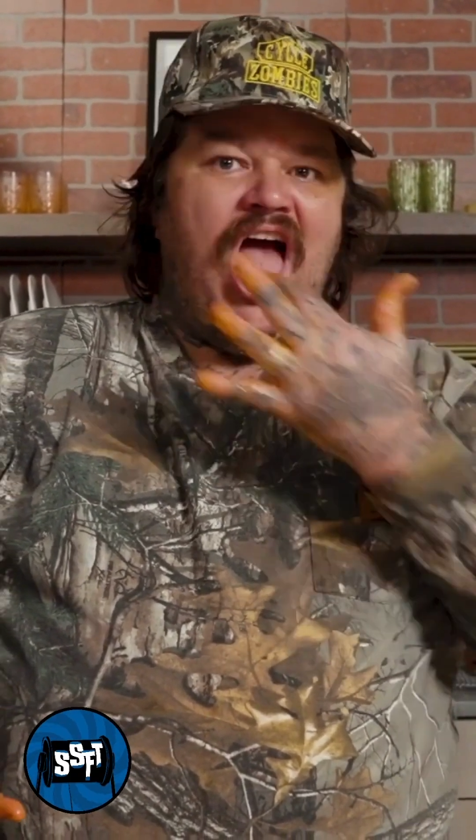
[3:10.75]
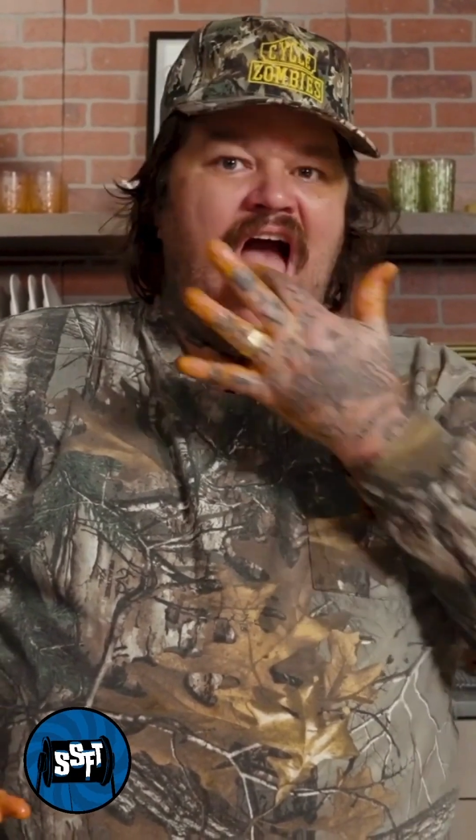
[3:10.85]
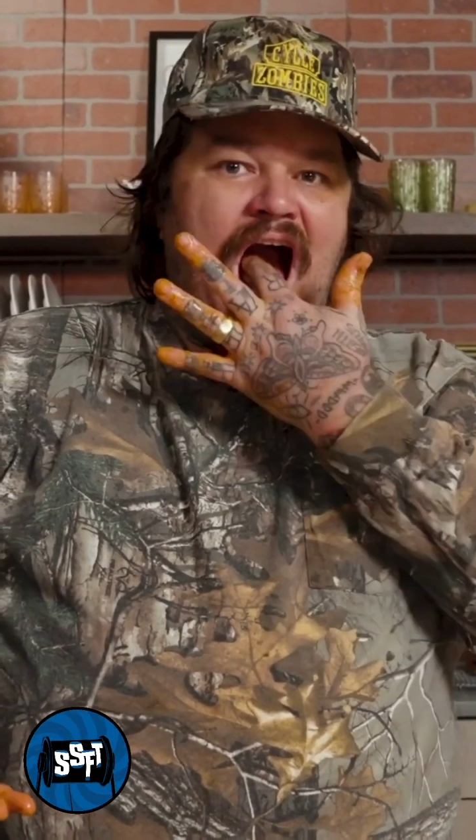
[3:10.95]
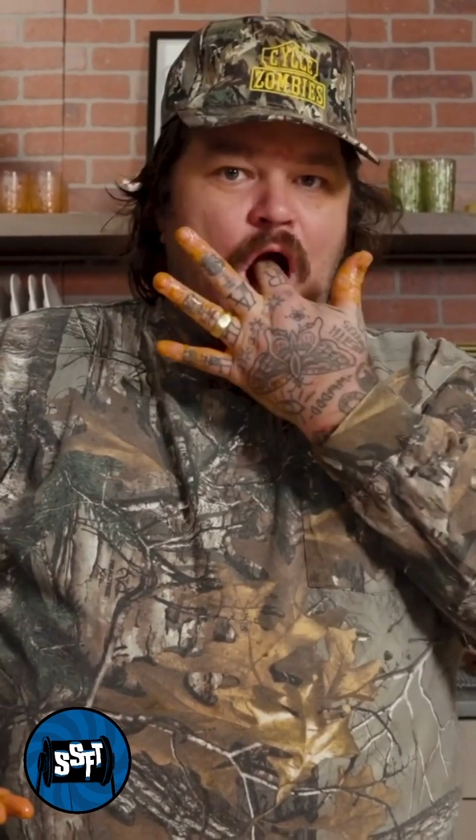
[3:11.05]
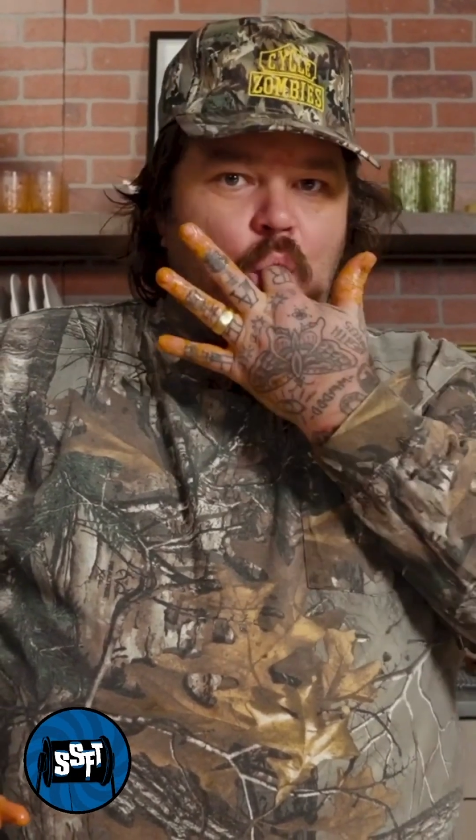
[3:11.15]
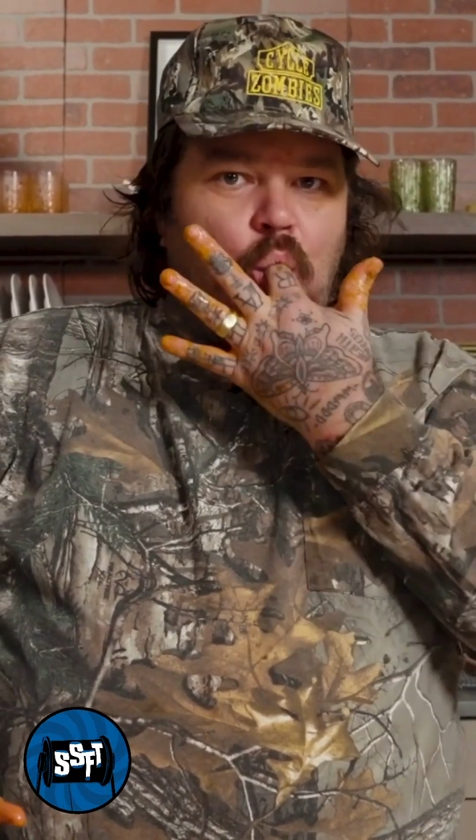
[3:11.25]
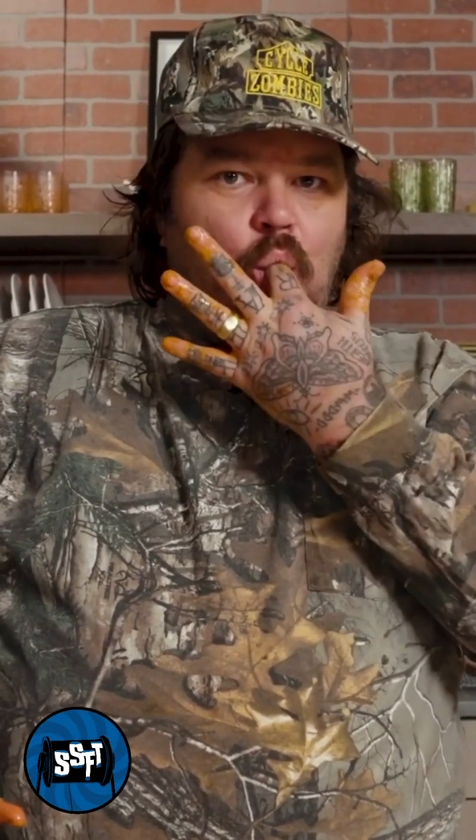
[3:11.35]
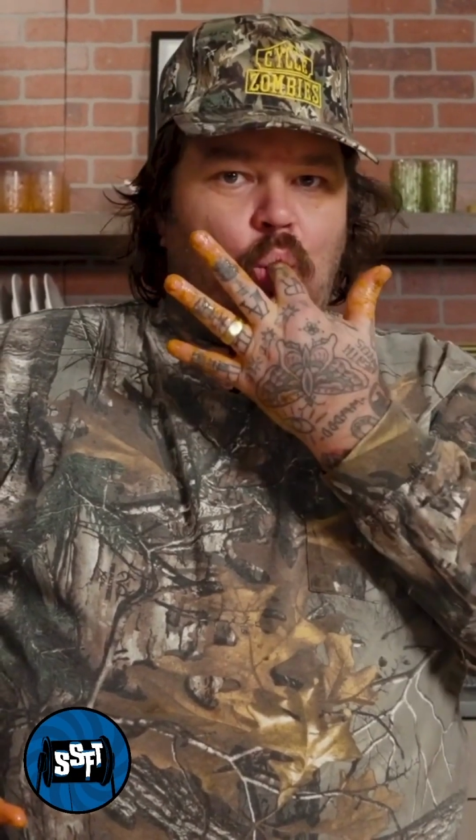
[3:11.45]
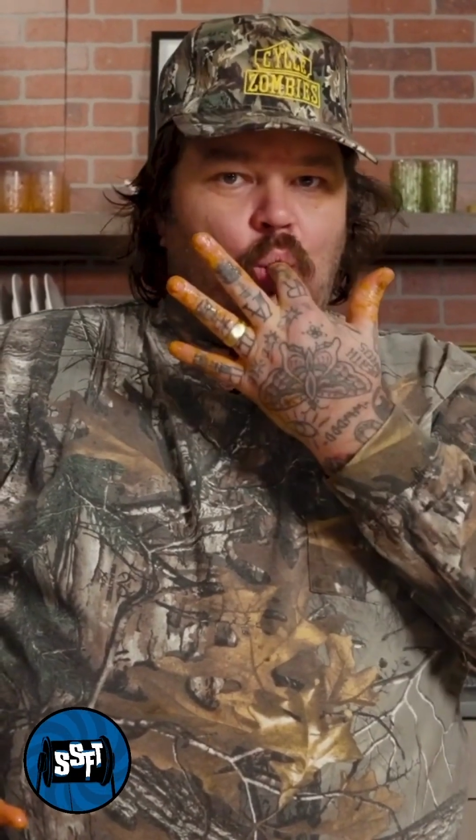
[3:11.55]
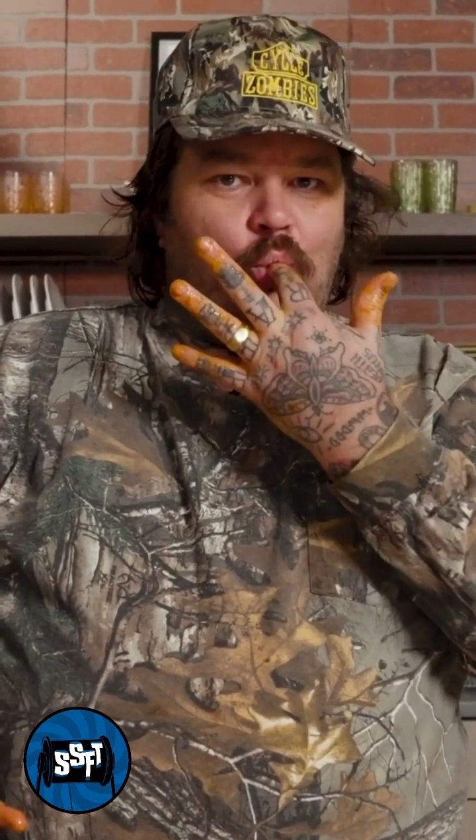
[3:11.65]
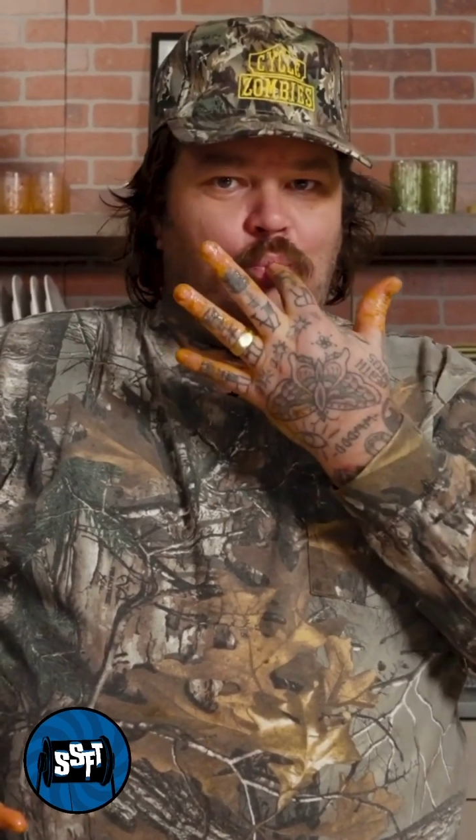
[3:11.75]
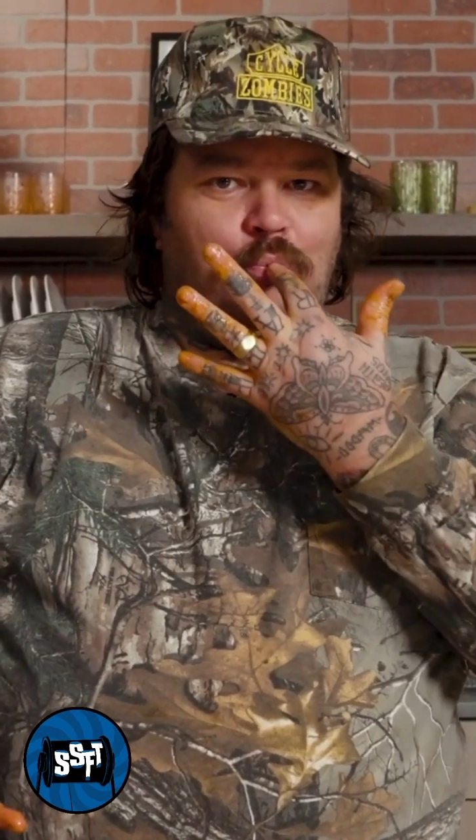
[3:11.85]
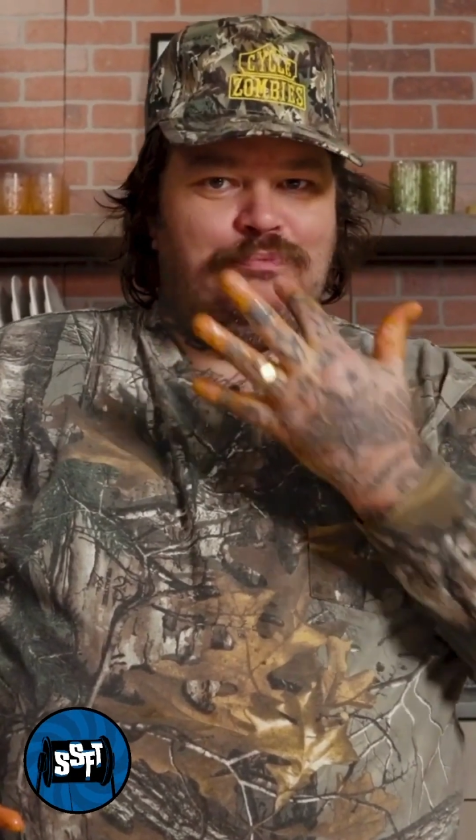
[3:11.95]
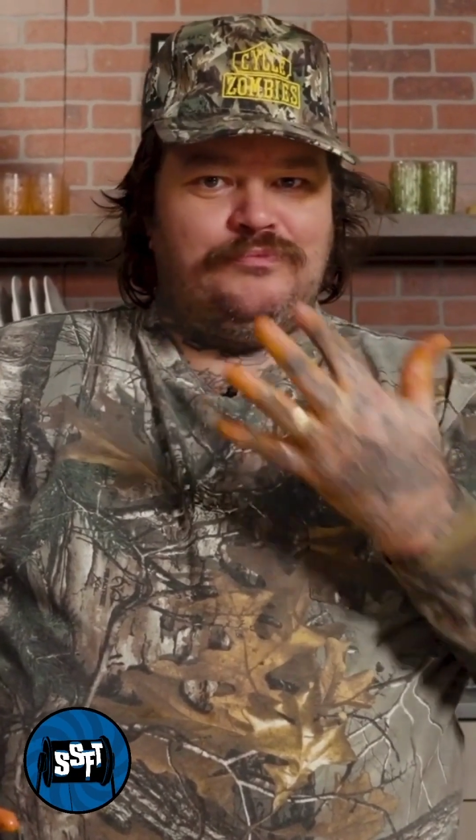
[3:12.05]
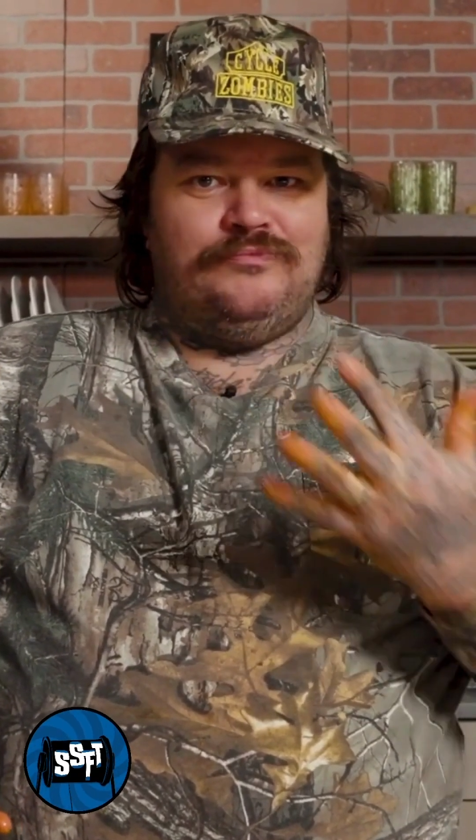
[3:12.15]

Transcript: I just told you that I do what I